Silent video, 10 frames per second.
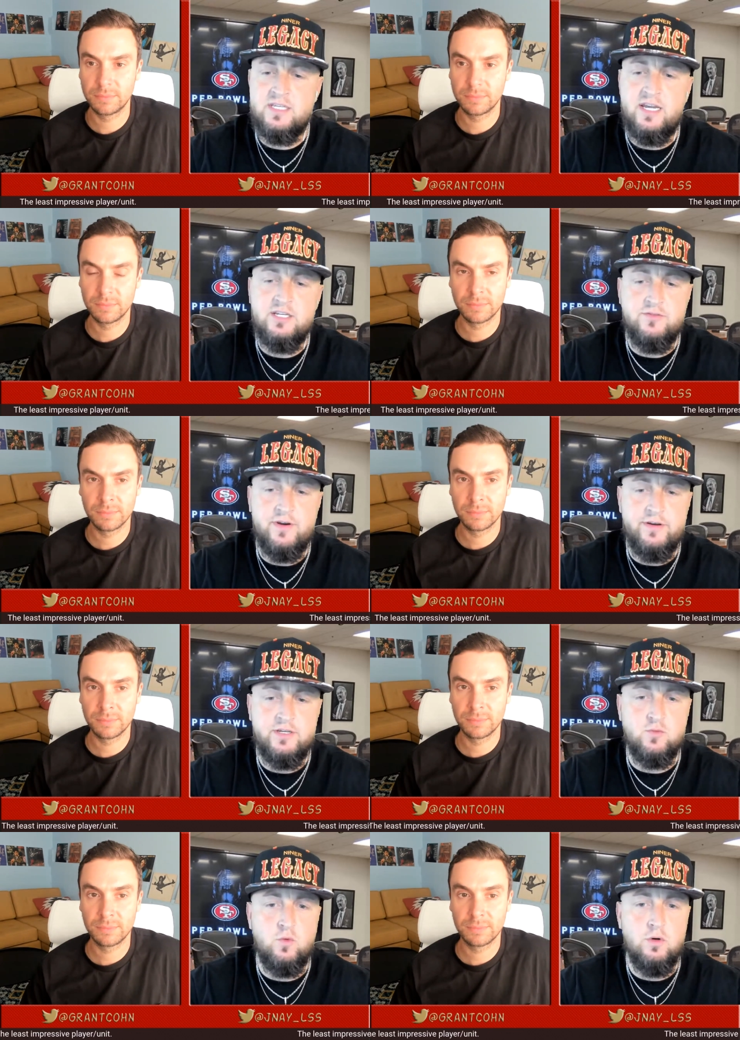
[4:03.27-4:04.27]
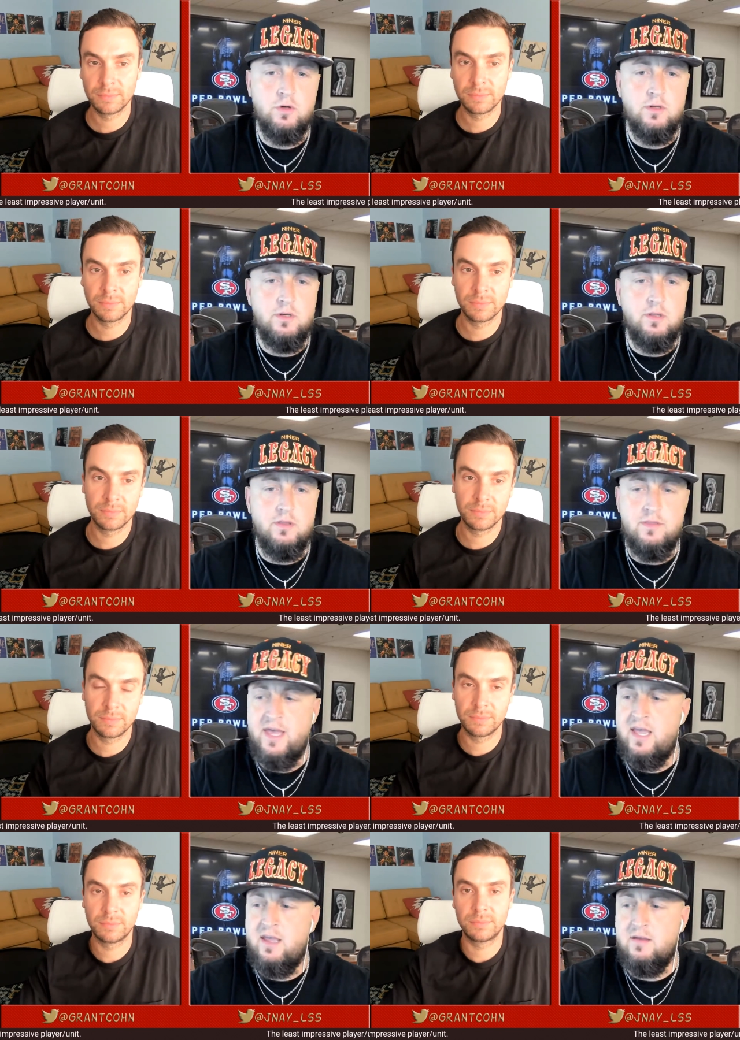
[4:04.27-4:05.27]
Speaker 1: they signed Charvarius Ward,
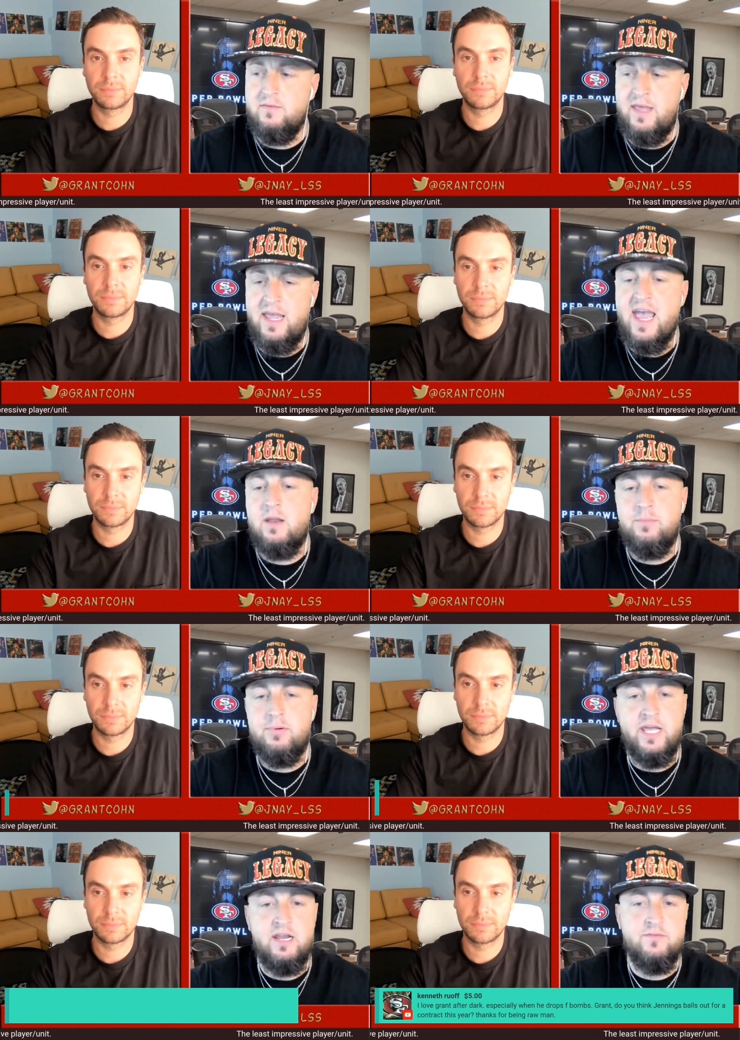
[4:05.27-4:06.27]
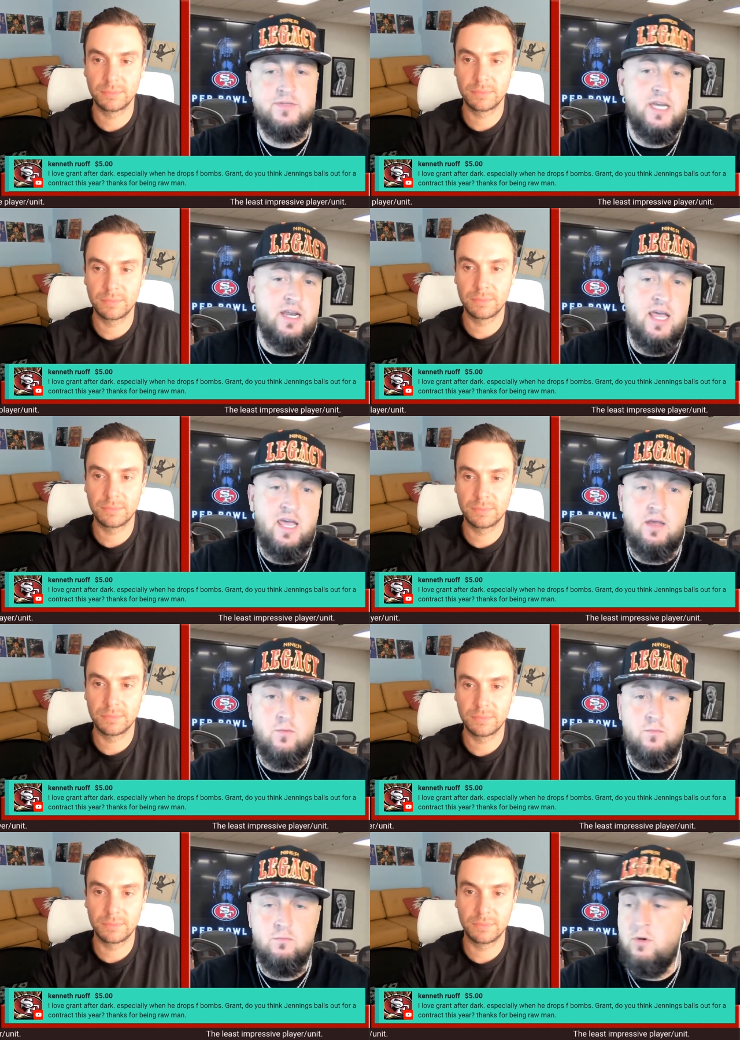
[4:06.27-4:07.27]
that they had a plan of saying,
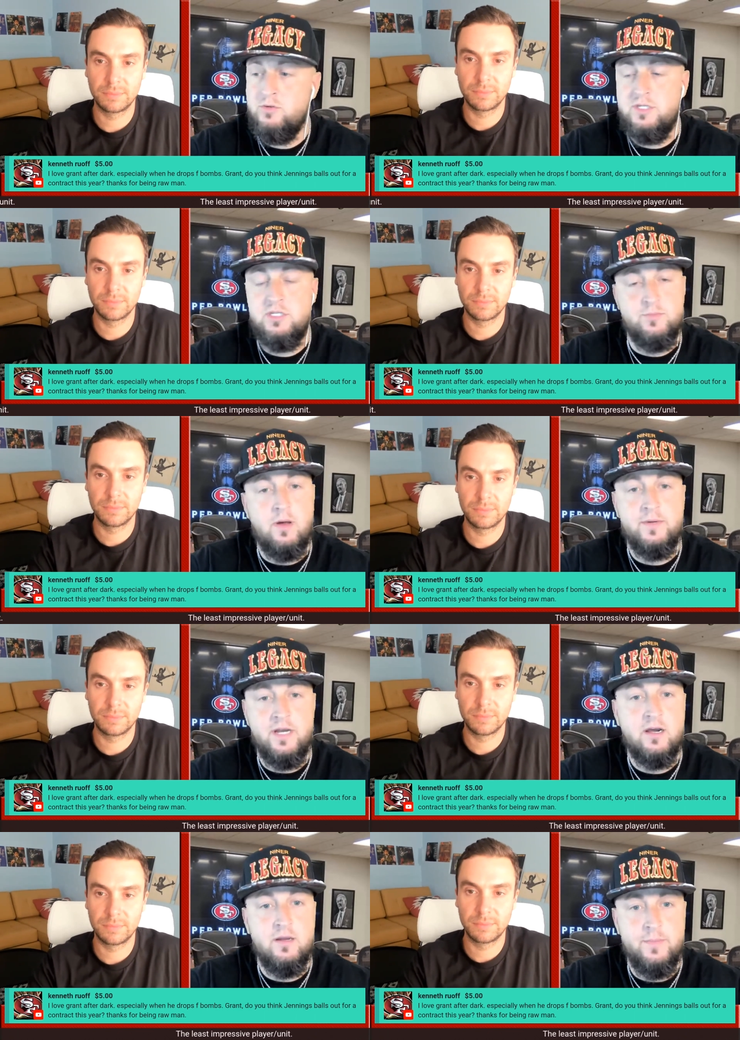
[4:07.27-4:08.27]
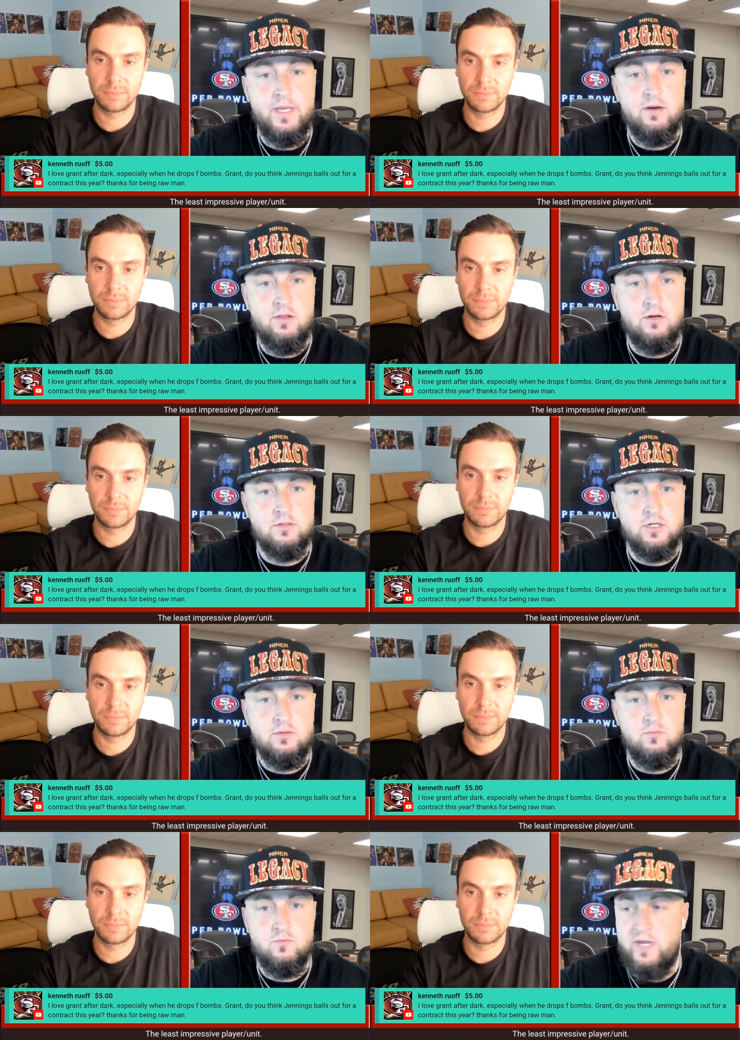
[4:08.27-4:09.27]
"Hey, Moseley's probably not going to be here long
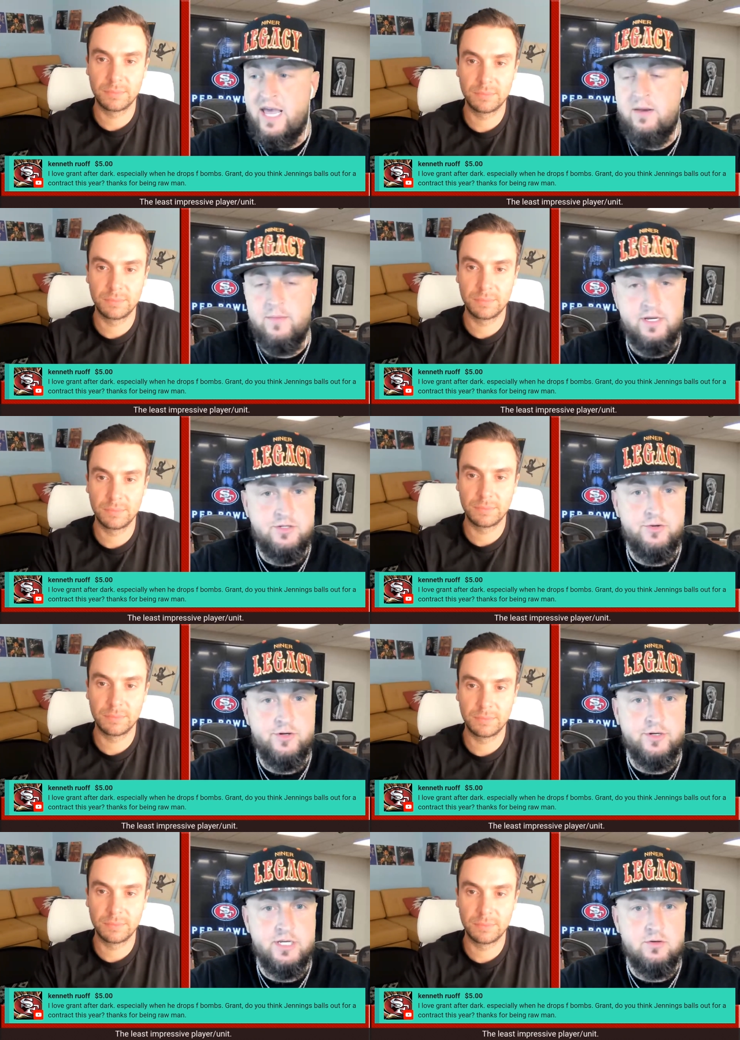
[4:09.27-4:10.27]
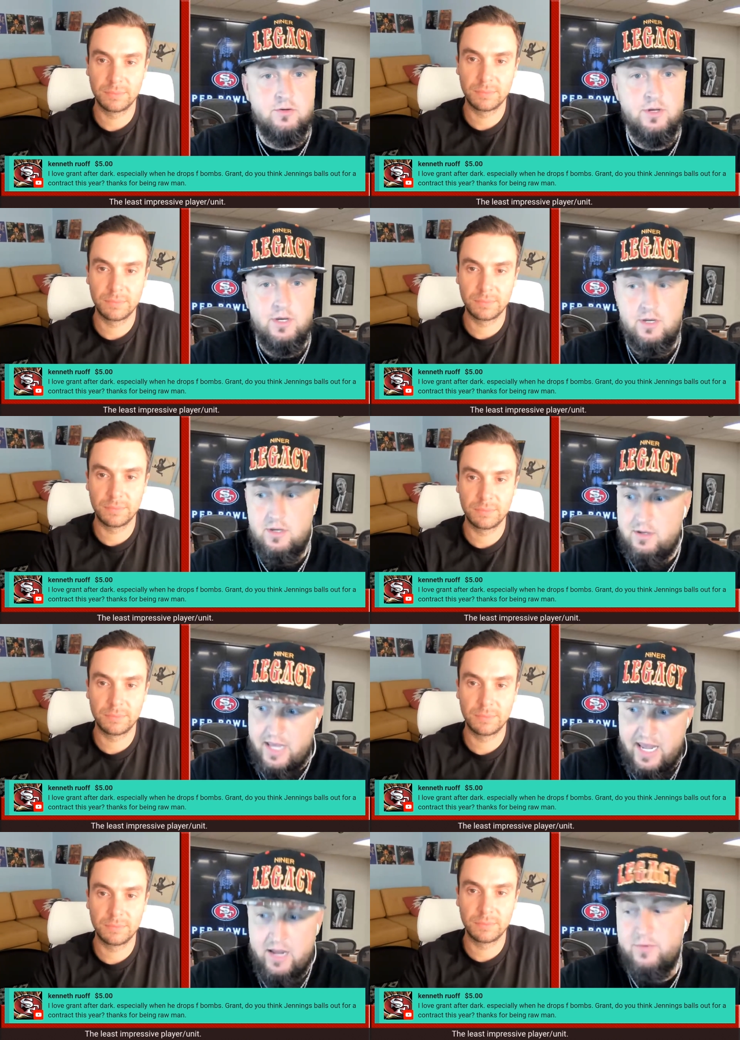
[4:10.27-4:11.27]
term. We had him in a two-year deal.
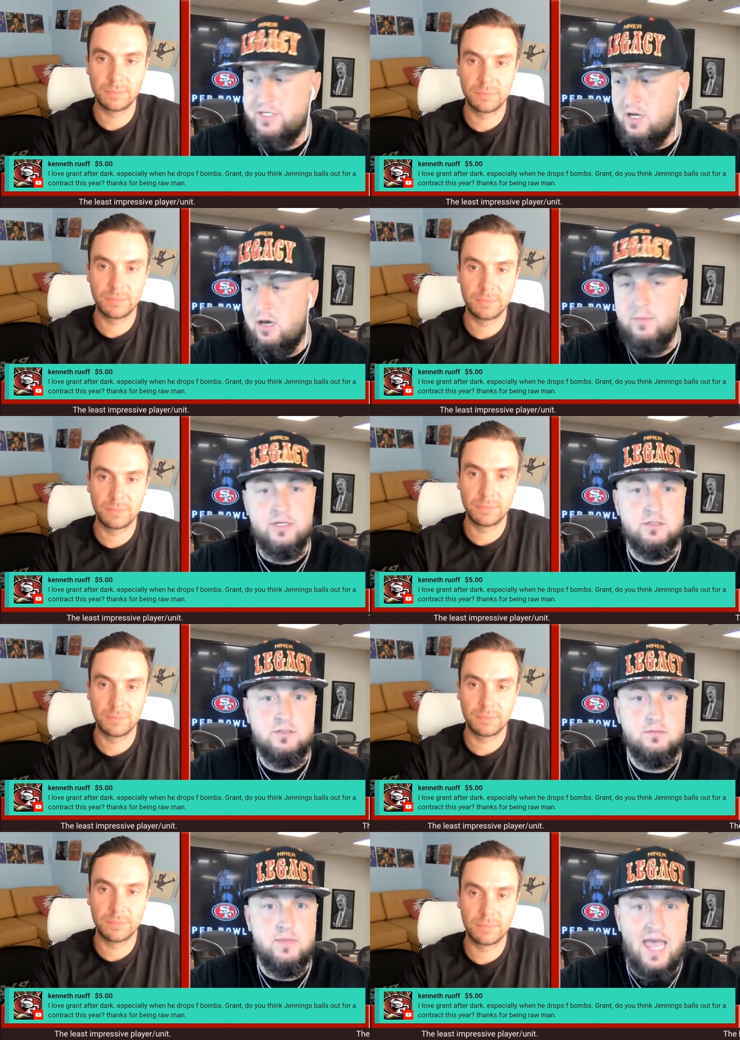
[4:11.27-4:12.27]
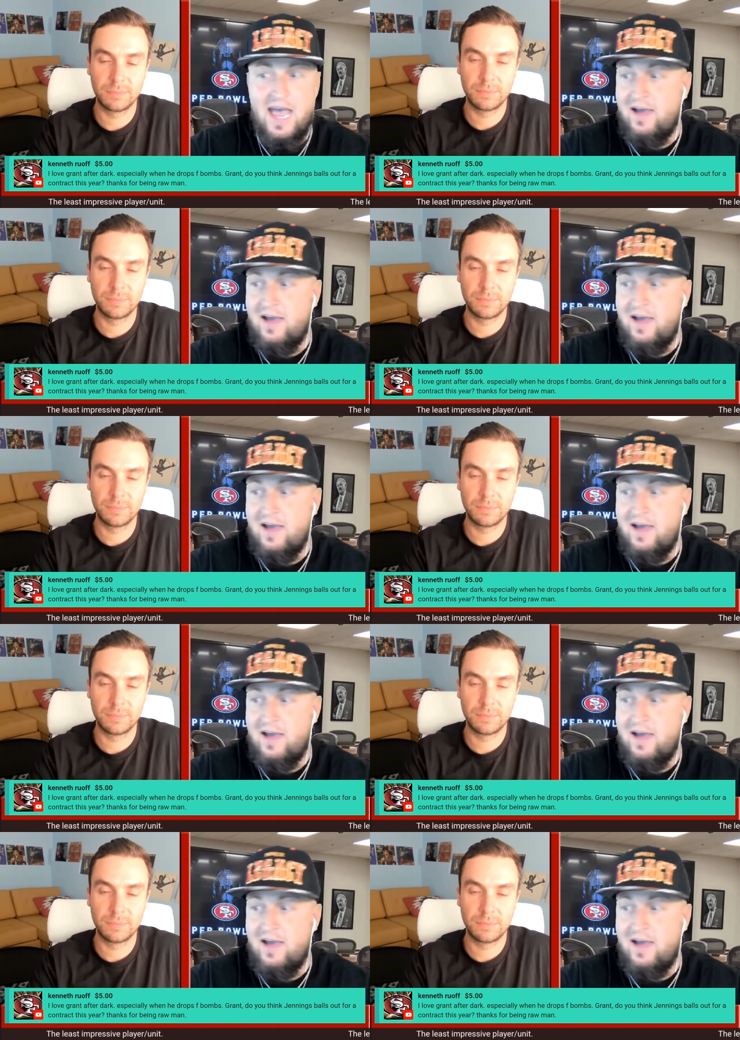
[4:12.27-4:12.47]
Ambry Thomas